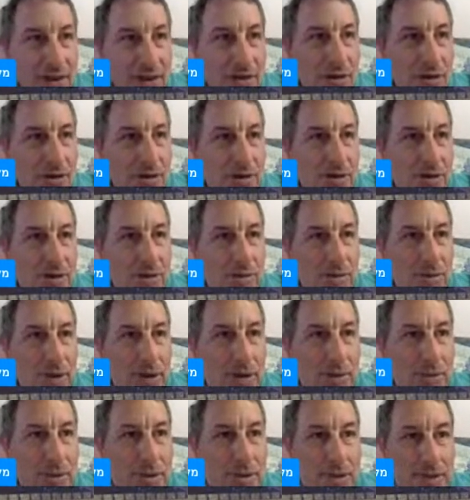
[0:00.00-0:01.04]
we go? Right
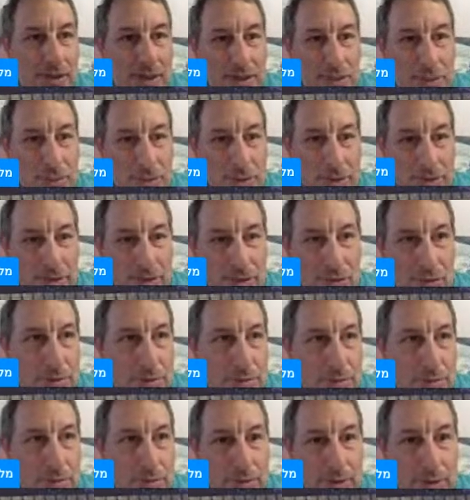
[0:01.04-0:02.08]
here, right? He
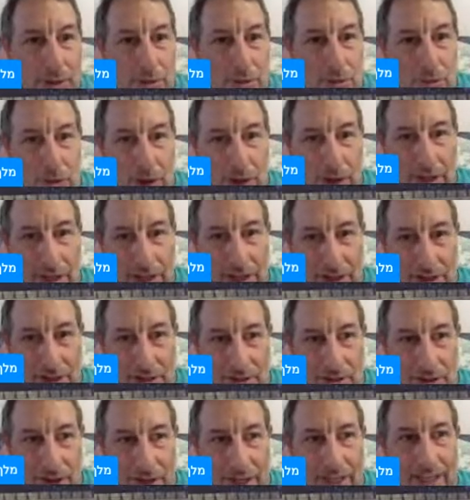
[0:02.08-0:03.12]
instituted a festival on the
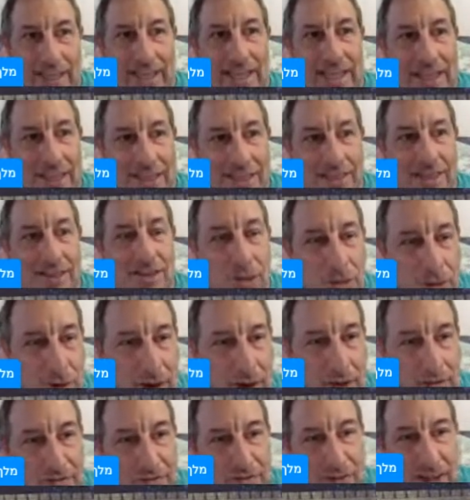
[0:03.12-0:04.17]
15th day of the
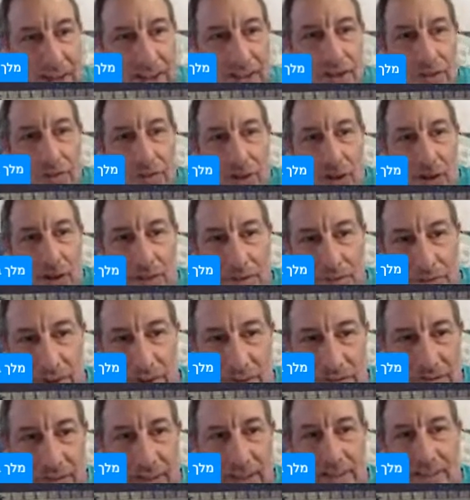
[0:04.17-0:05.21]
8th month,
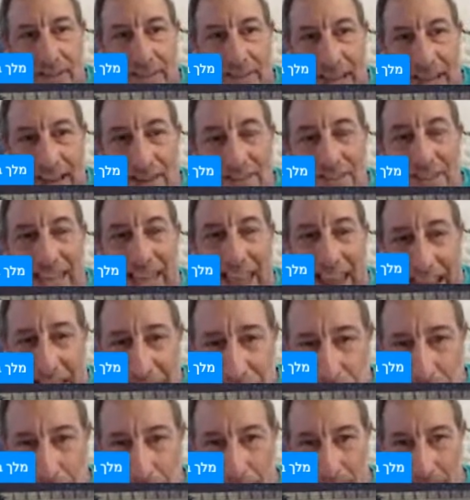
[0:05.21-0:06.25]
like the festival held in
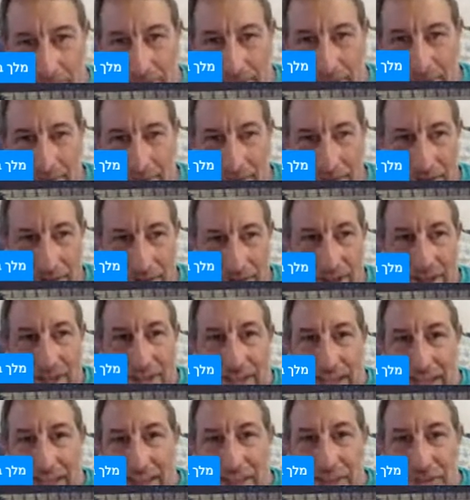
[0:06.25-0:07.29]
Judah. Well, what festival
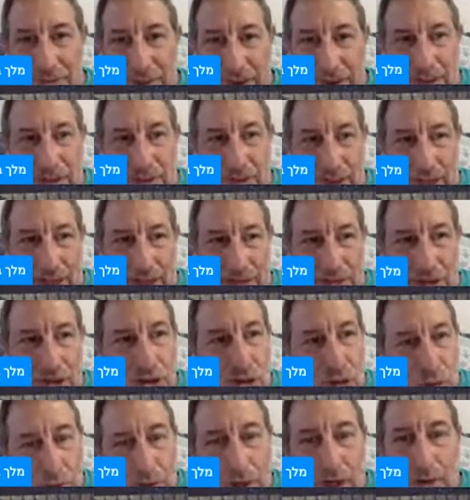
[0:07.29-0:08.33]
is it referring to? It's
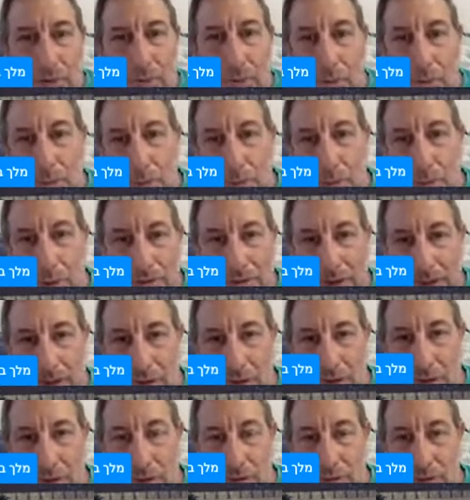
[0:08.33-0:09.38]
speaking about
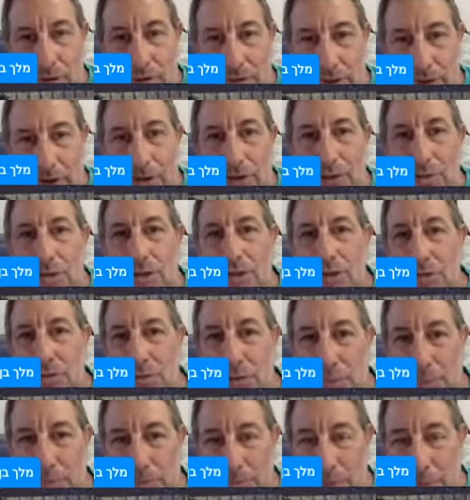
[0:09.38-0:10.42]
Sukkot, which is
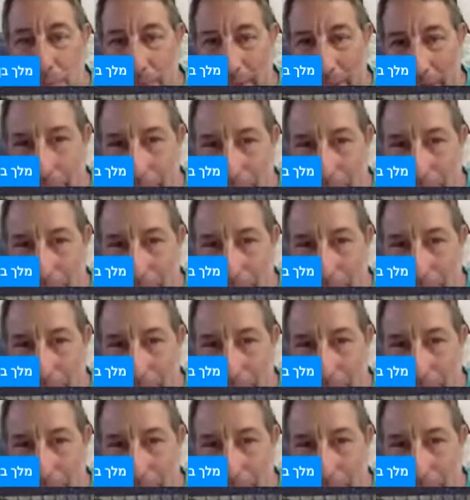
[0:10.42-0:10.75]
held on the 15th